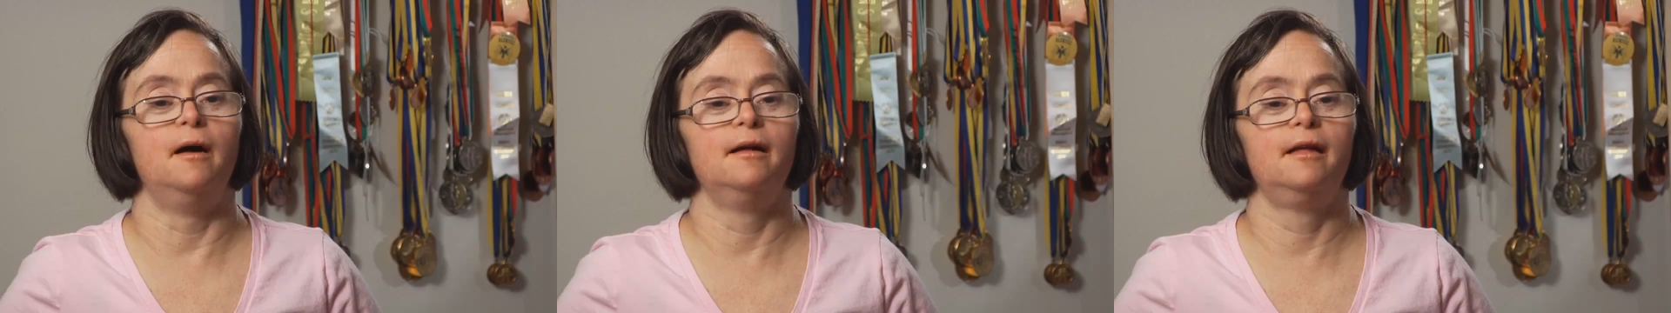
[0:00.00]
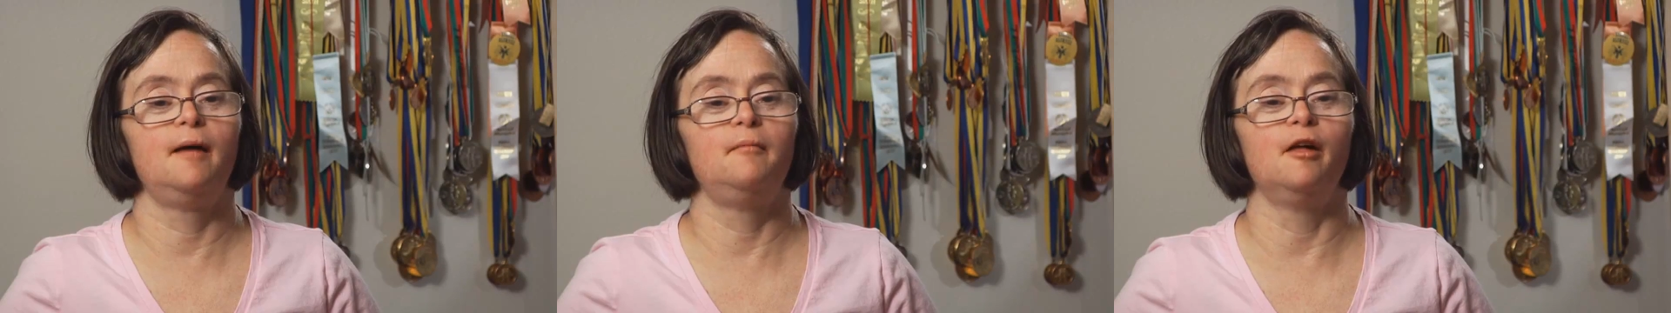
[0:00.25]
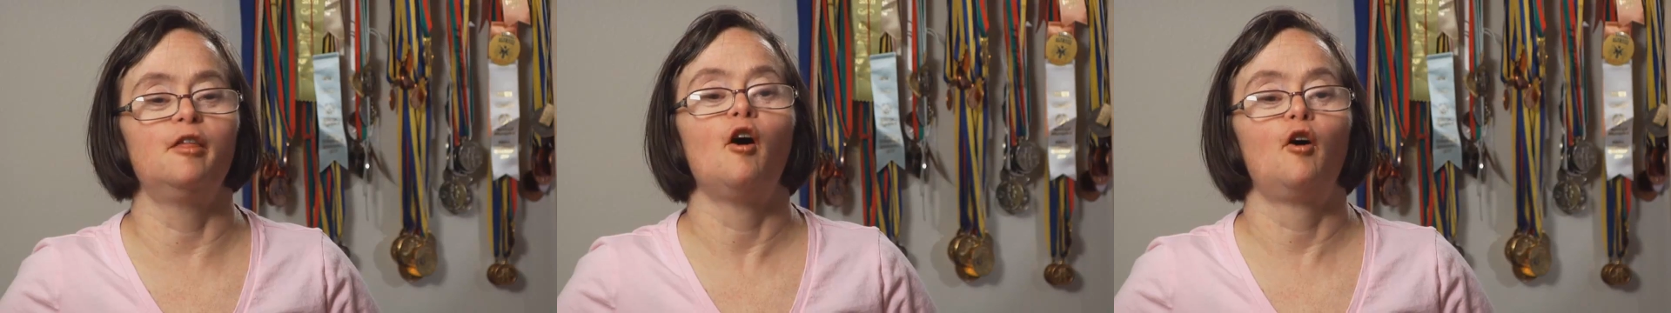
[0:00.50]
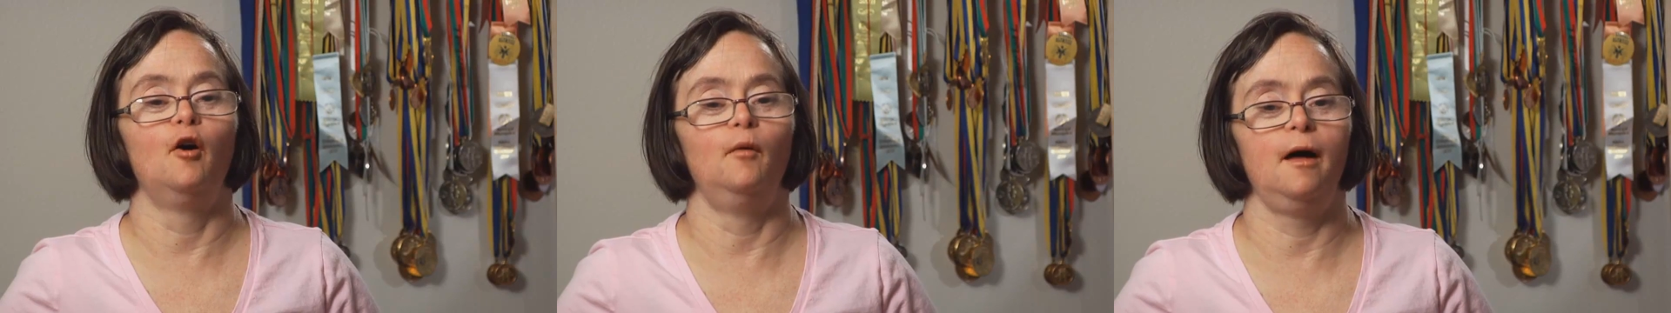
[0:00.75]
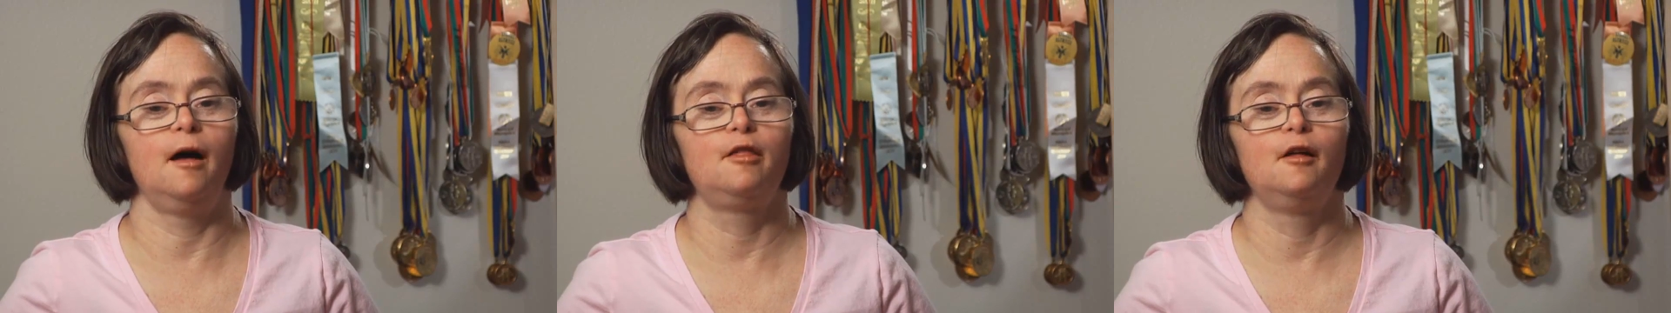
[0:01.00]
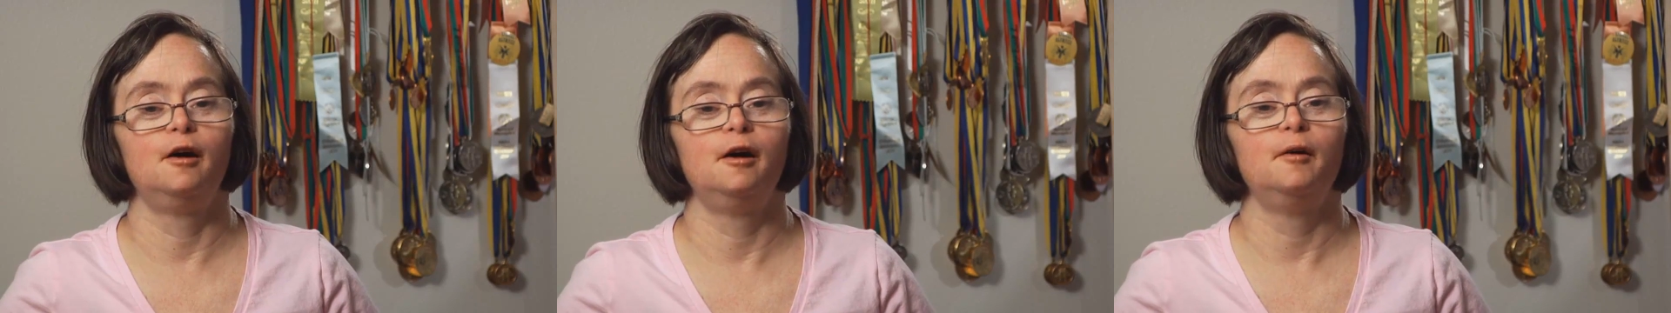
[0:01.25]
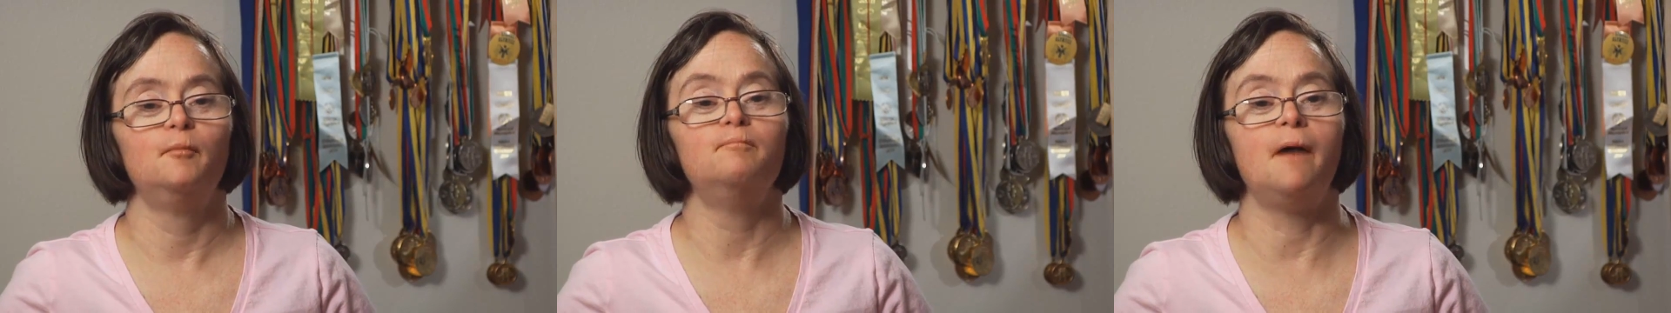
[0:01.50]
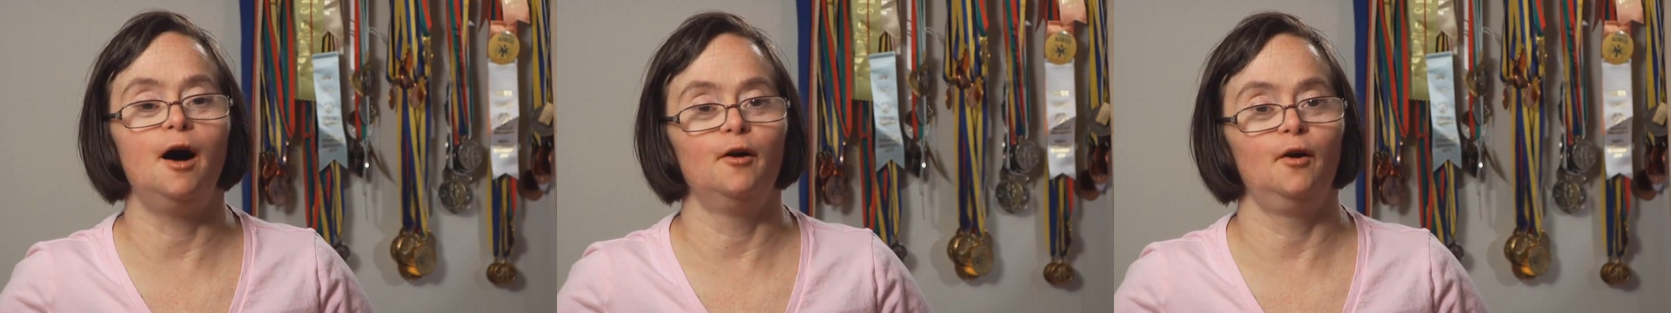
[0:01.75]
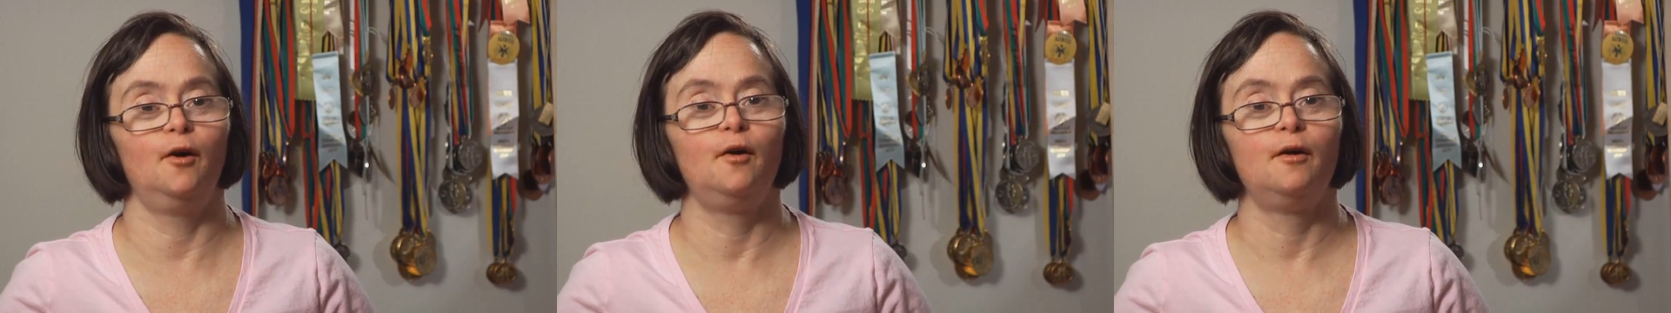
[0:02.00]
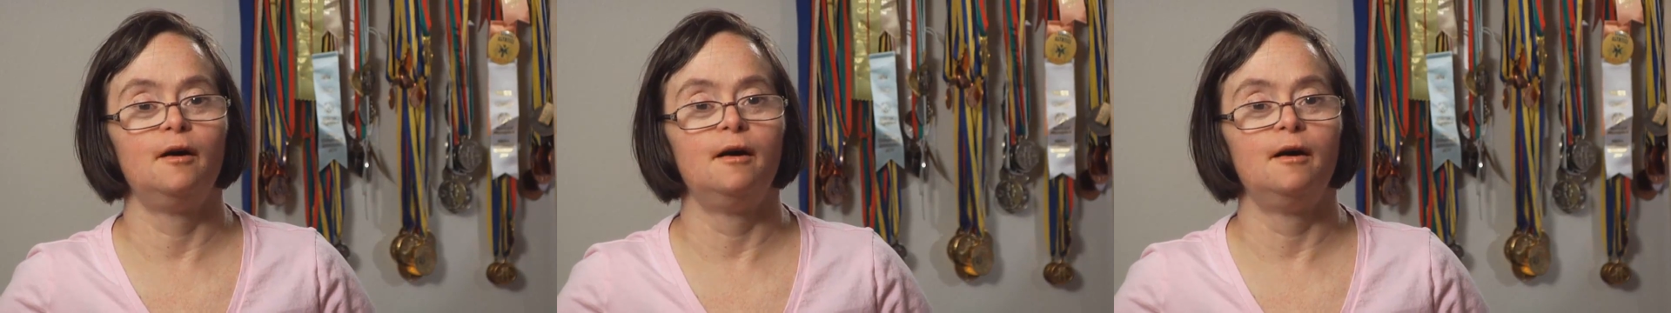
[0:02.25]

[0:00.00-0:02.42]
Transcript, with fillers: My name is Corinne Miner.